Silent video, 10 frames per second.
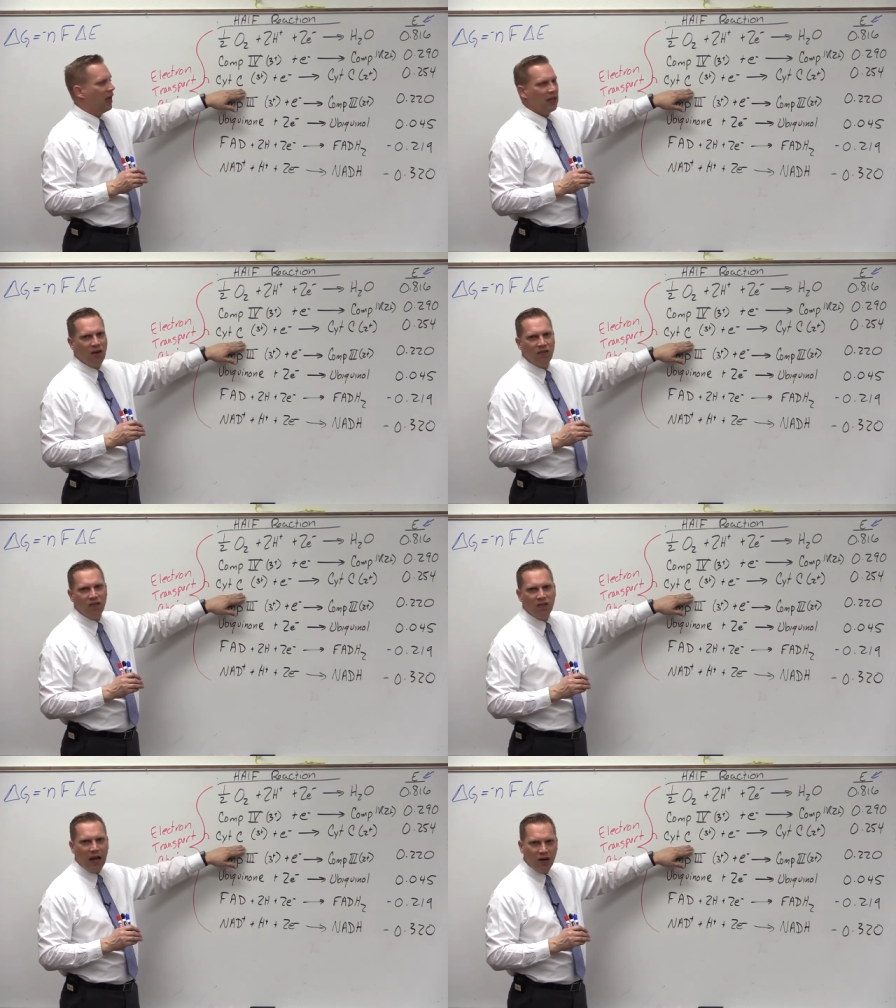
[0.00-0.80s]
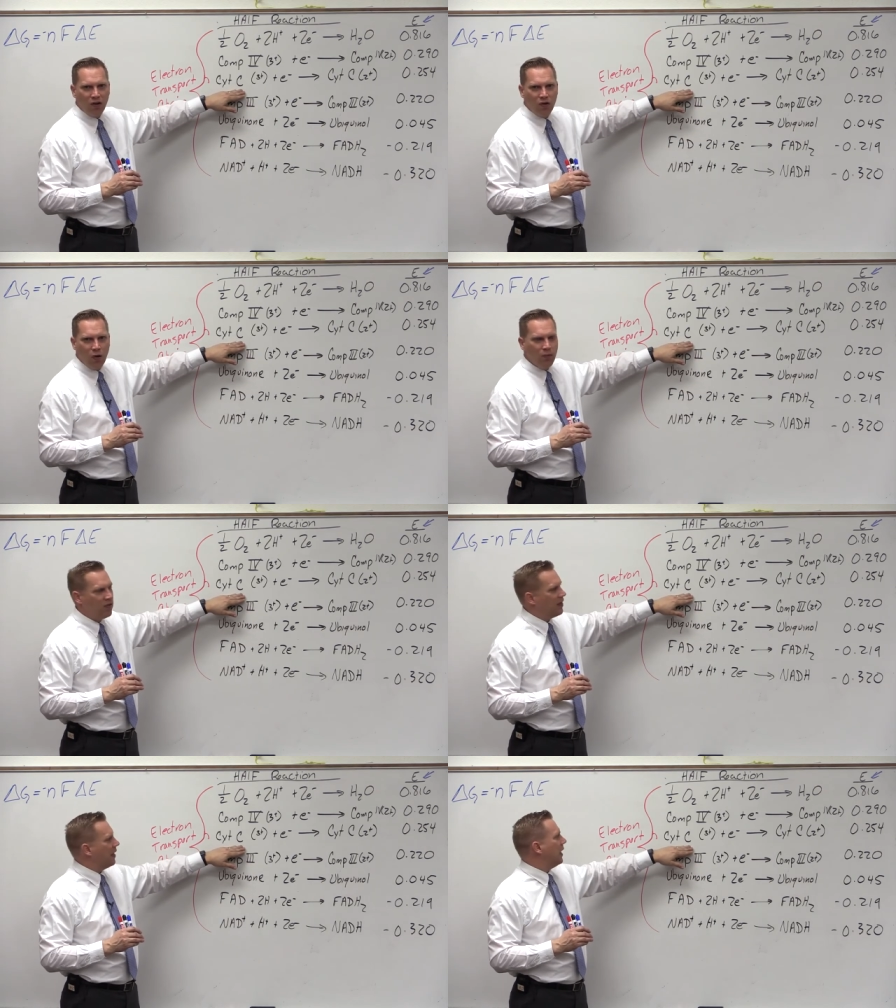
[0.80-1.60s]
and there's a cytochrome
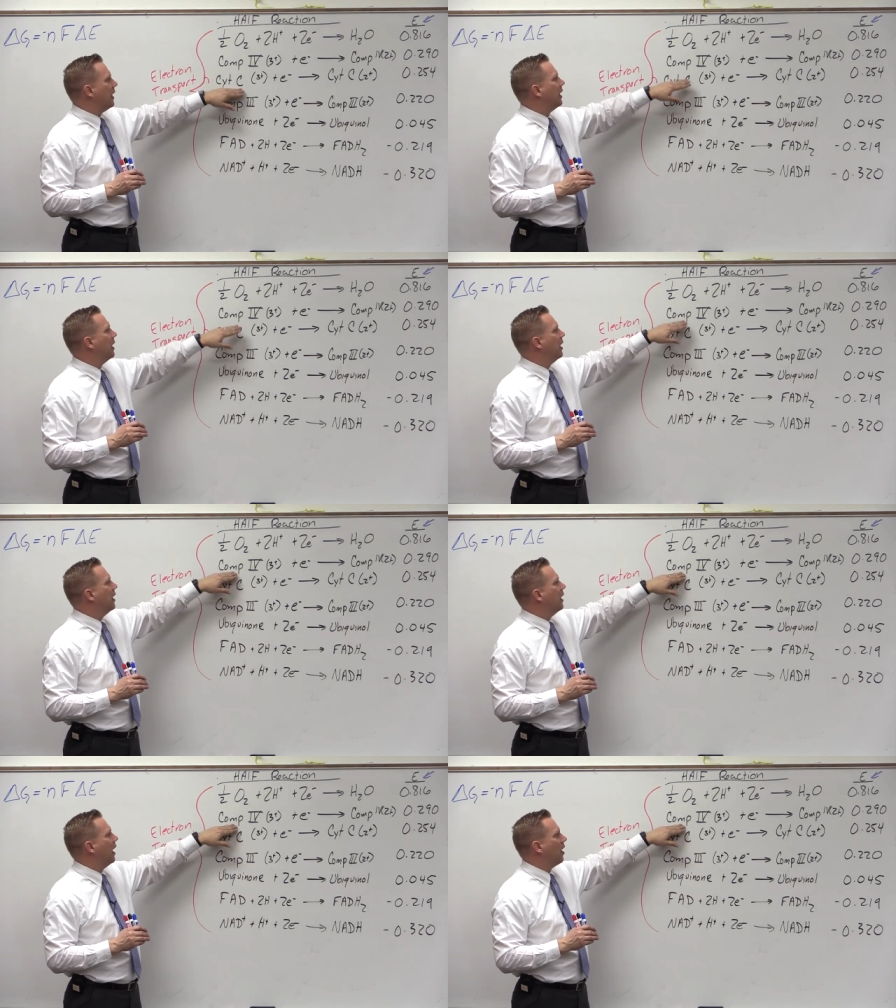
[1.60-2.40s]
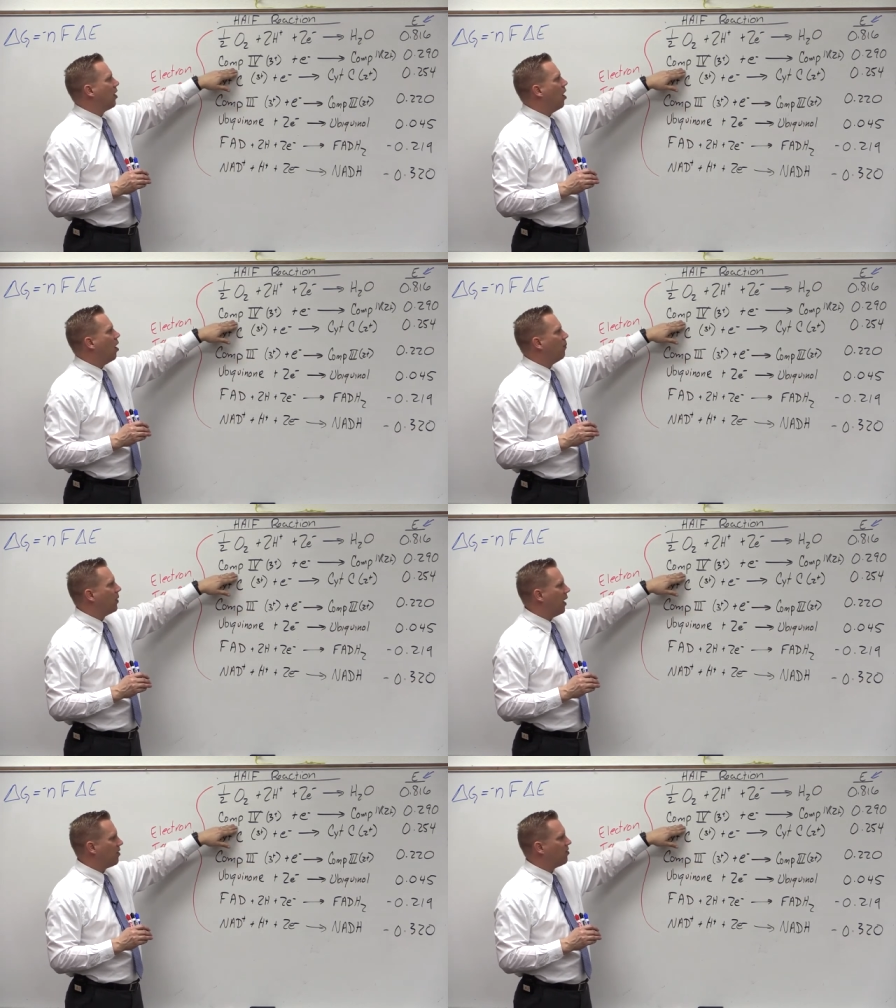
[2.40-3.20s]
C, and a
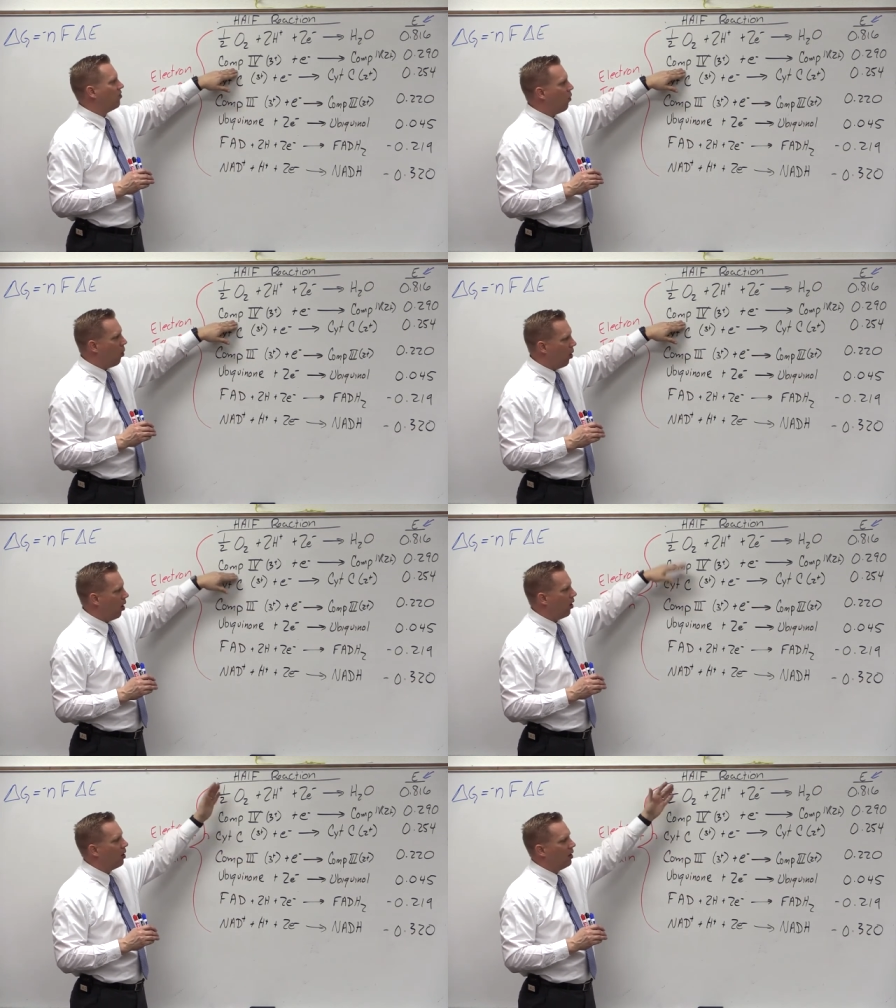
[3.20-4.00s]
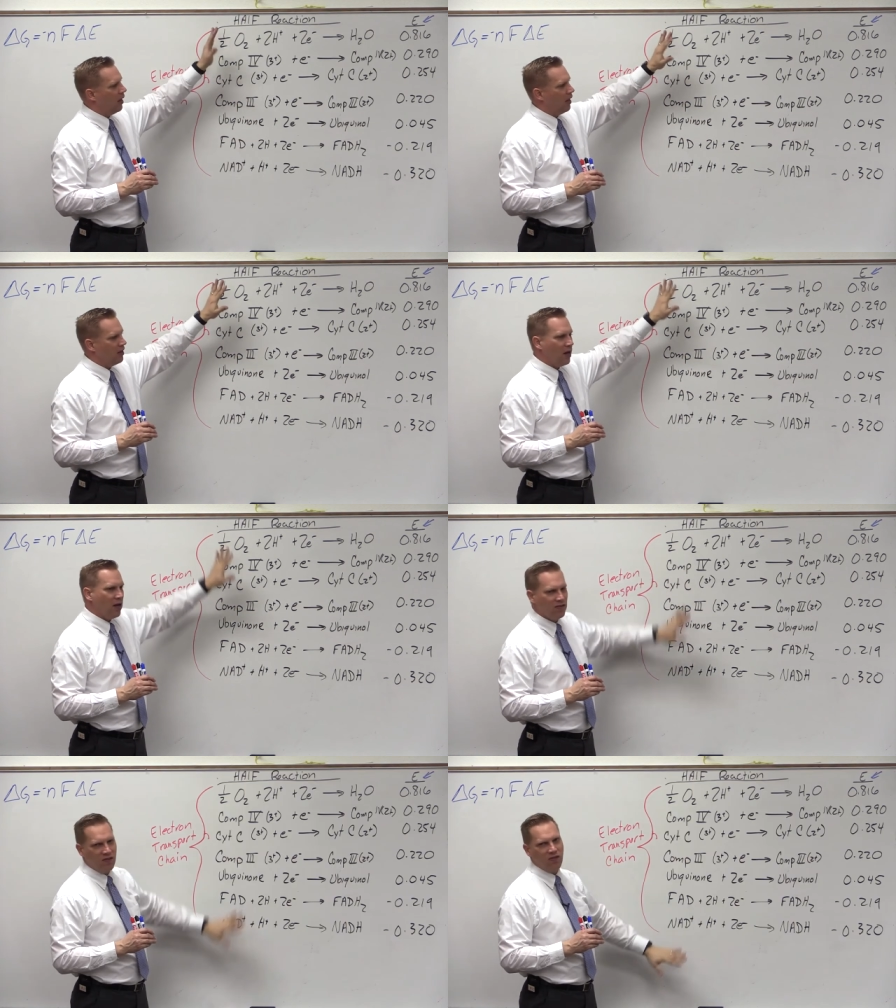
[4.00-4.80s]
complex 4, and then oxygen.